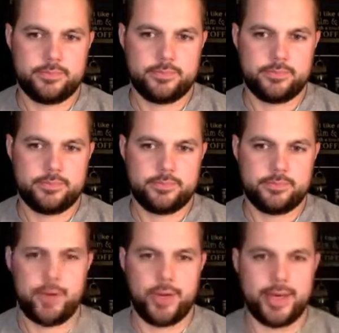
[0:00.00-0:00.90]
just
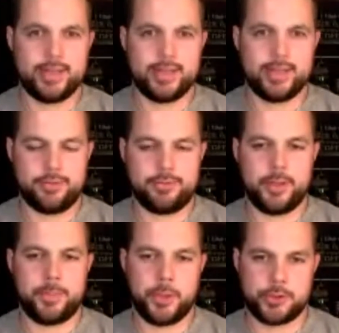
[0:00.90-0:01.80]
point and laugh
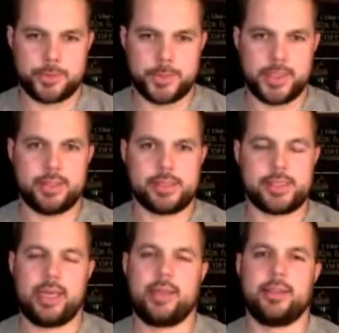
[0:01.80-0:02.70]
at Bowlesby
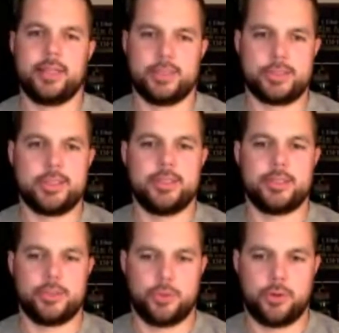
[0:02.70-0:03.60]
saying this is
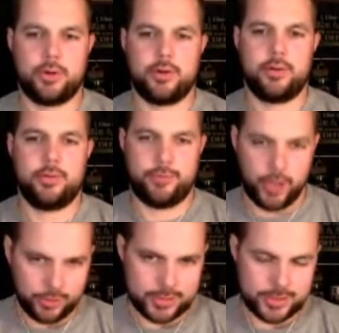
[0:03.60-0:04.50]
your
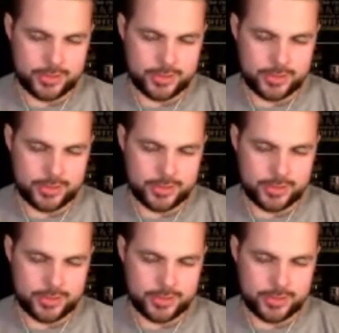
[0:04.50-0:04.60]
fault.